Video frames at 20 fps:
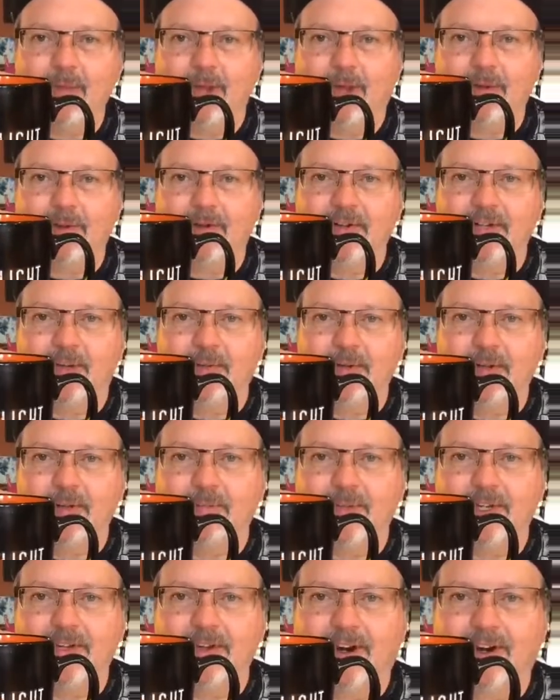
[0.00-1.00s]

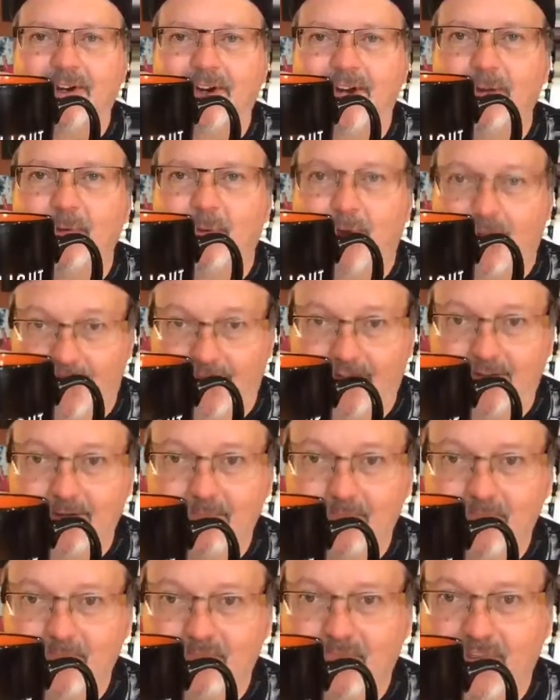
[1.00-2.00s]
M-O-W-B-R-A-Y.